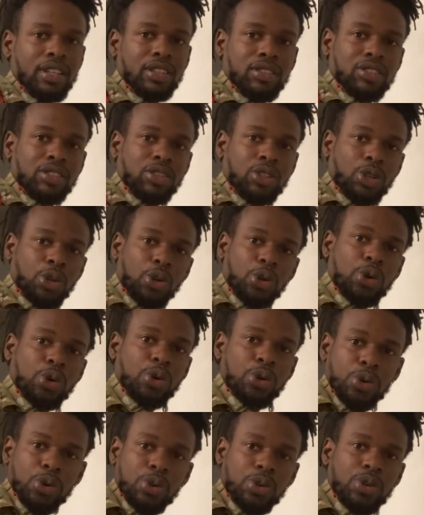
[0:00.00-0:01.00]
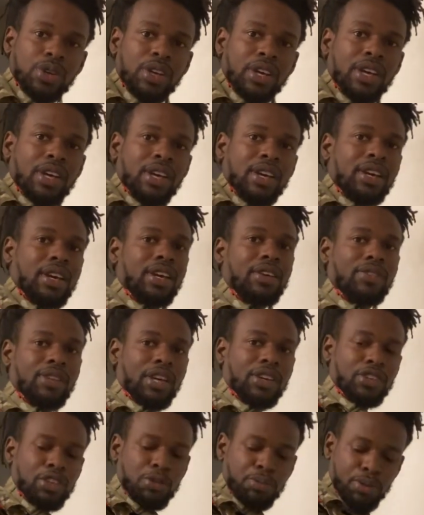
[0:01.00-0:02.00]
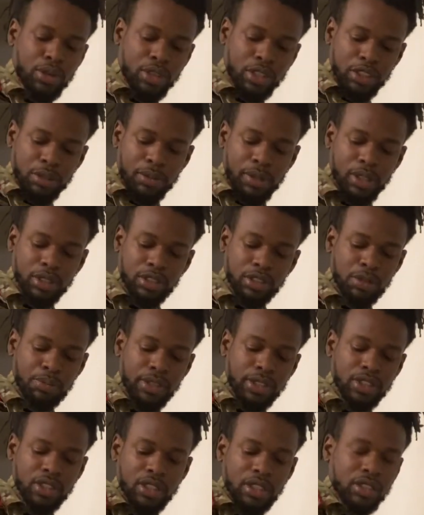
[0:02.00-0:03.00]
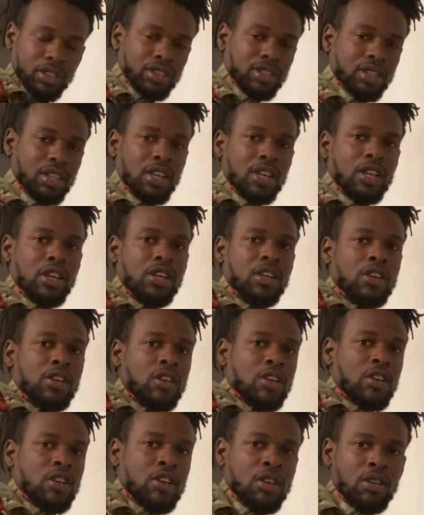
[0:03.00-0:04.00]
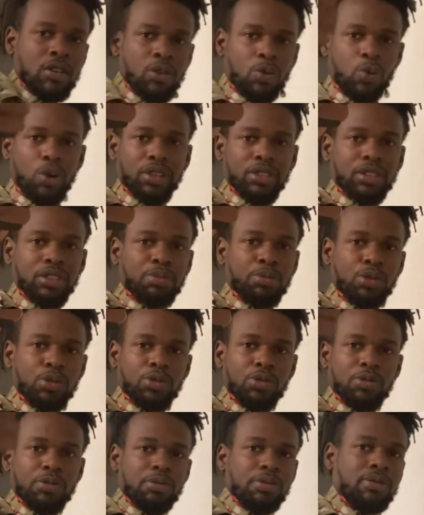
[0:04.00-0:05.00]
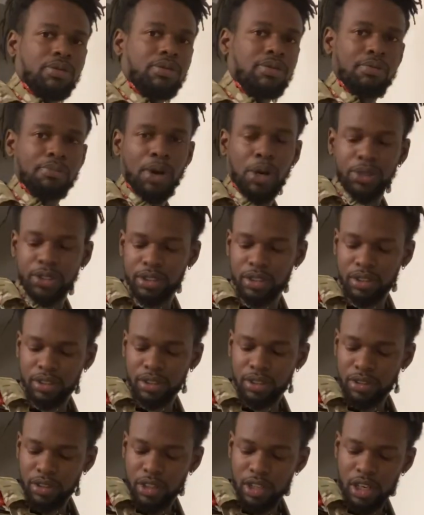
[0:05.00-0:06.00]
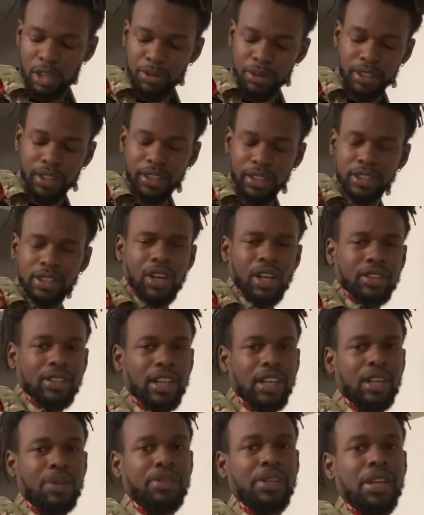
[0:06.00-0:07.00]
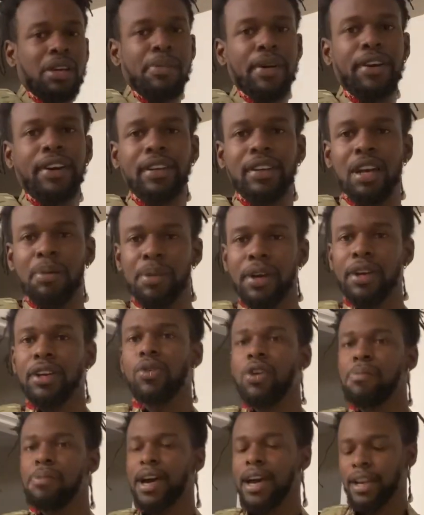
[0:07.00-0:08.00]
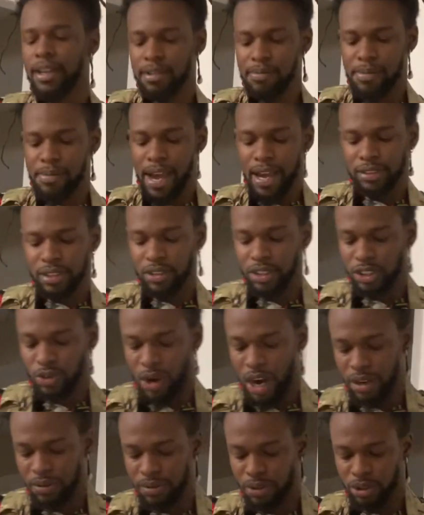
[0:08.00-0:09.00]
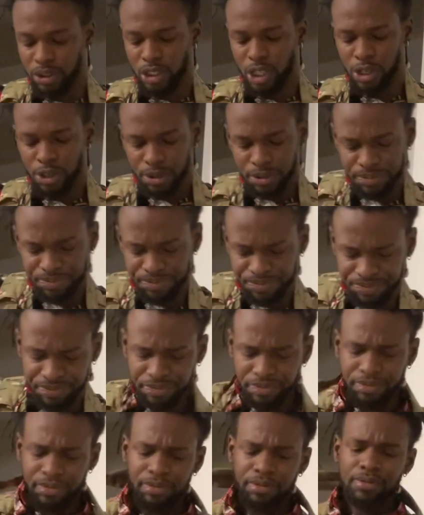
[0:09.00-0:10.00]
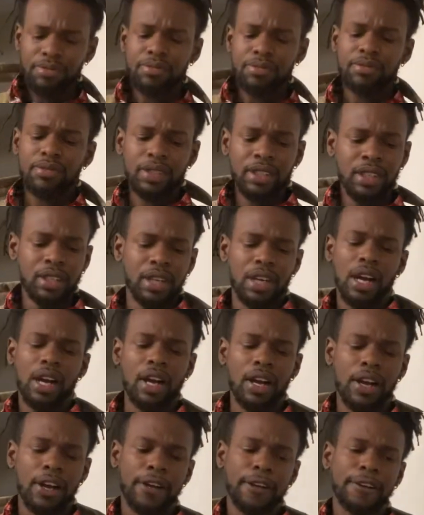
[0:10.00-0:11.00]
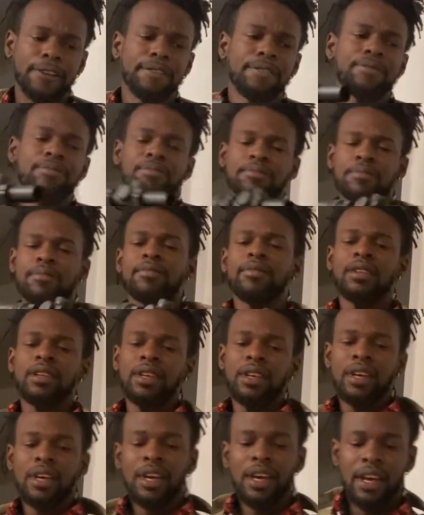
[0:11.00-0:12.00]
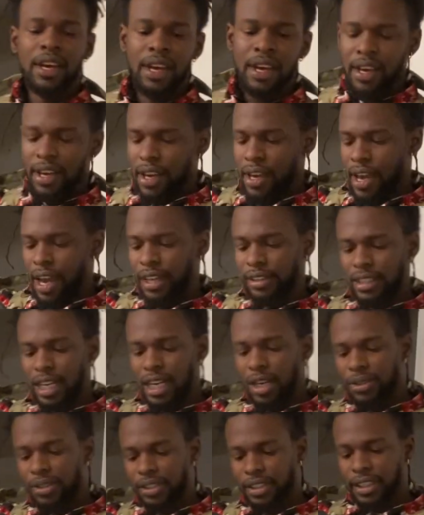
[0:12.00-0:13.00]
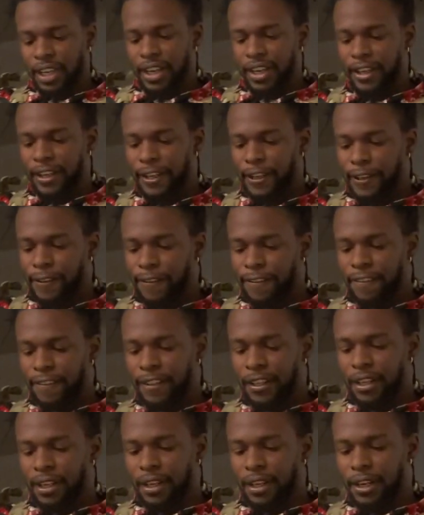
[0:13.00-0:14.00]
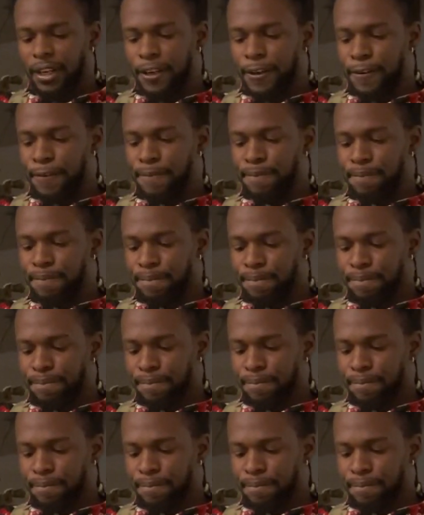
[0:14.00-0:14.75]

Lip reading: 2, and then you pull. It's supposed to be just one smooth motion. You know what I'm saying? So I think I'm getting better at that. But anyway, back to this rifle. So as I was saying, I